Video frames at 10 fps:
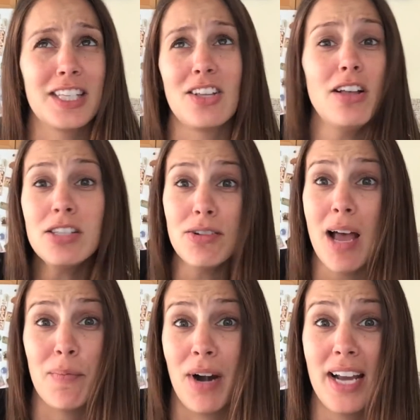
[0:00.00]
It's also
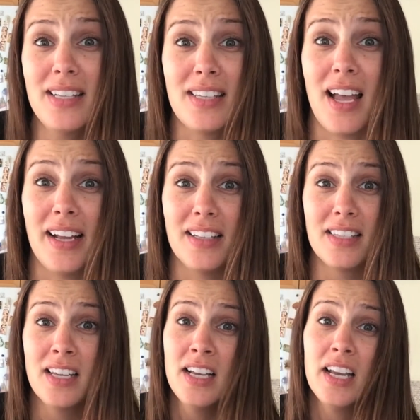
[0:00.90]
not brain
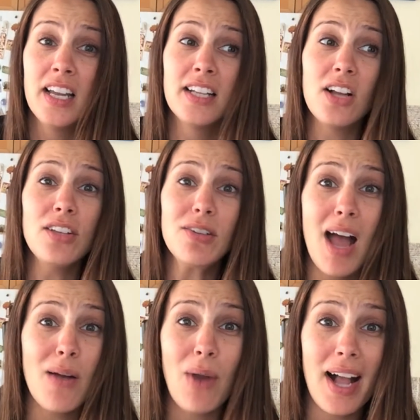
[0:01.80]
science and it's also
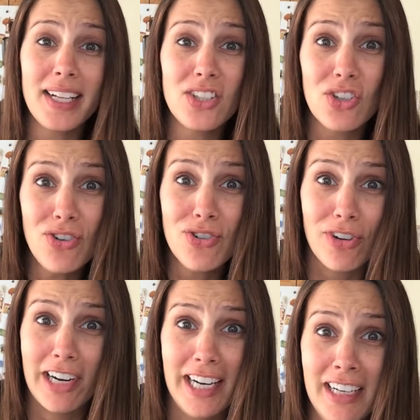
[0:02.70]
not rocket
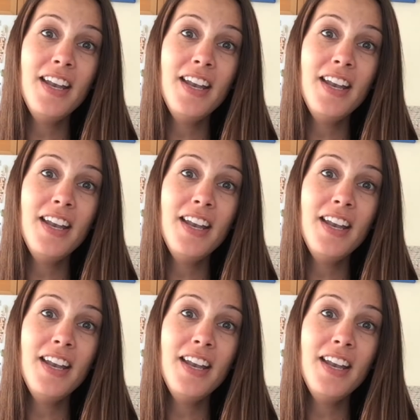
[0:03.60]
surgery.